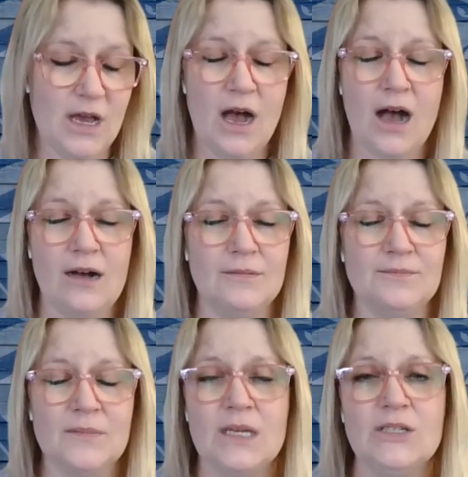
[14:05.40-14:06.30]
of
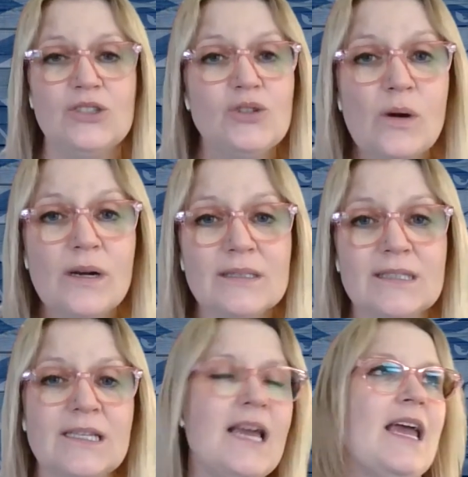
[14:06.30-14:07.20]
shorts
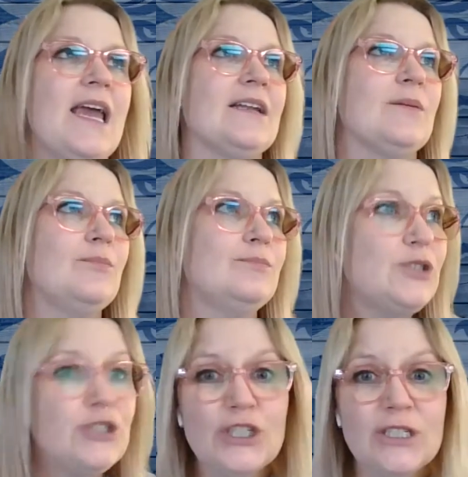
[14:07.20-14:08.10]
and a
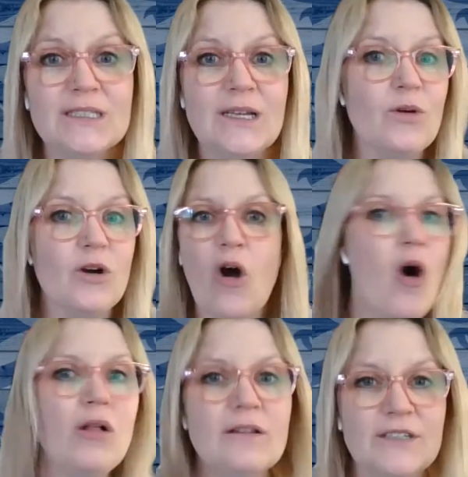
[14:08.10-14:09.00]
shirt that were
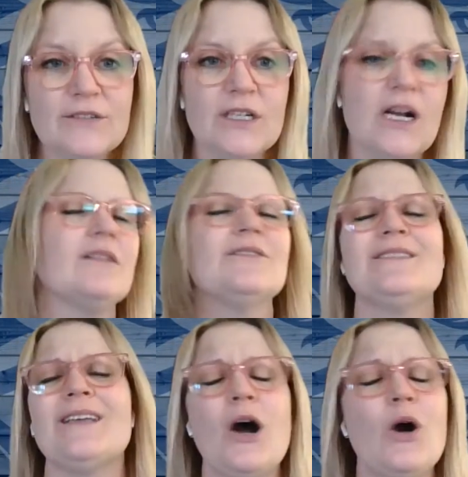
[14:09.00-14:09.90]
all of different
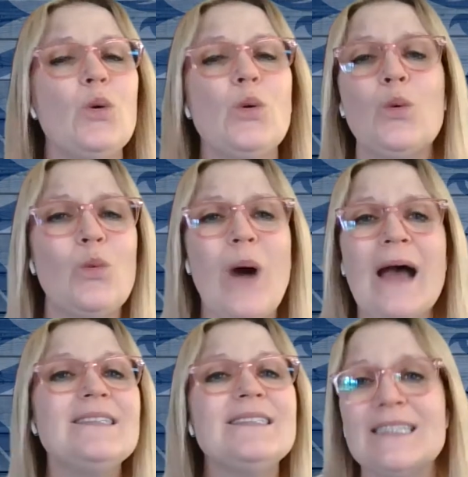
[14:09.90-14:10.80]
colors,
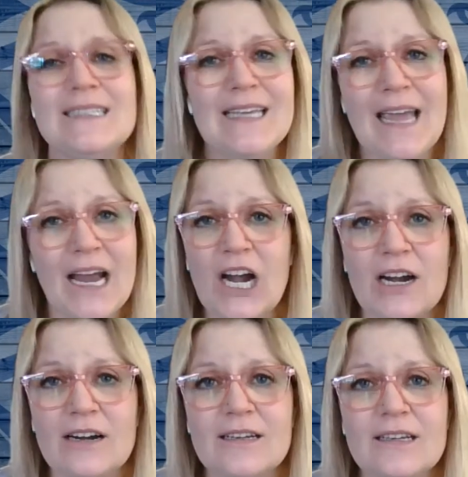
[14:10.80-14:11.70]
I didn't
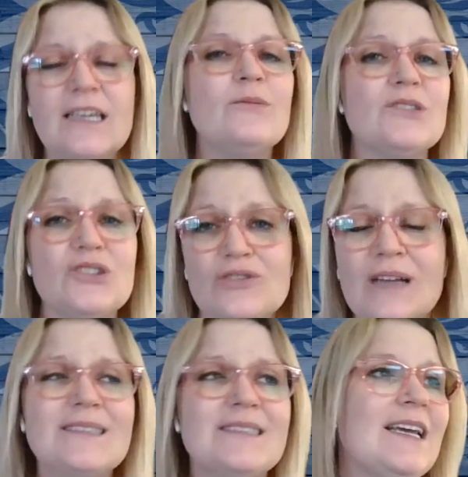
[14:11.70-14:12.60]
care. He was
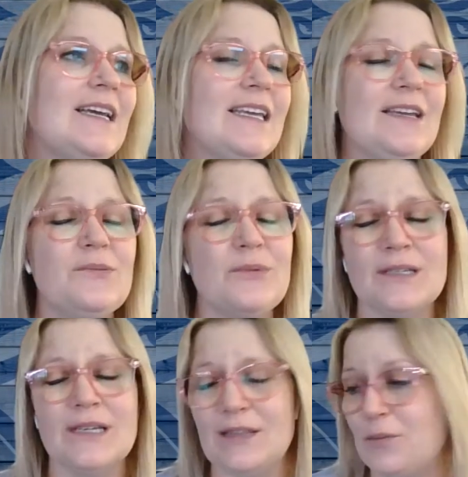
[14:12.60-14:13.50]
dressed, they
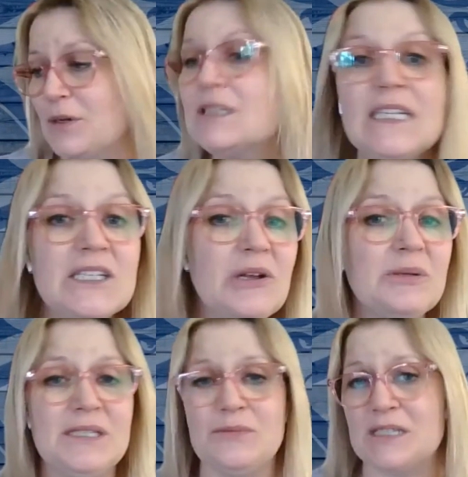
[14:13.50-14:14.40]
were clean
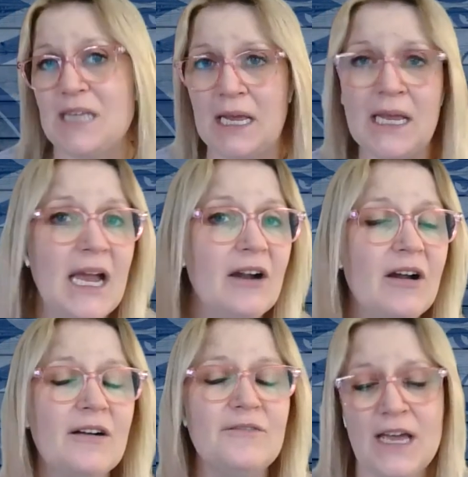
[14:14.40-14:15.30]
clothes, he was taken care
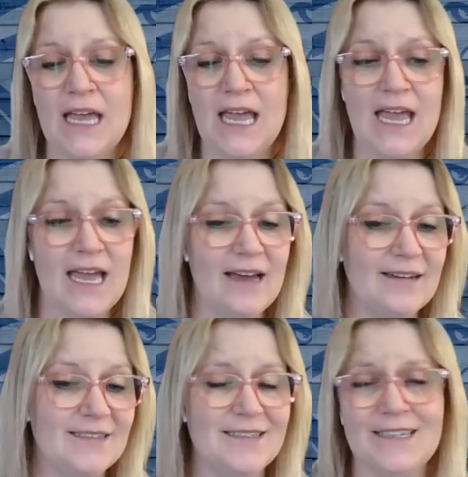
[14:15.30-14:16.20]
of,
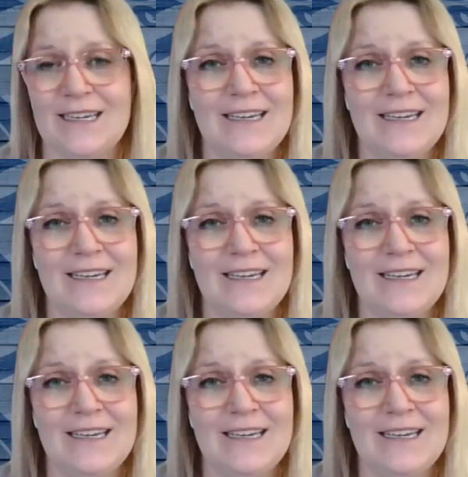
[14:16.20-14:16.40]
and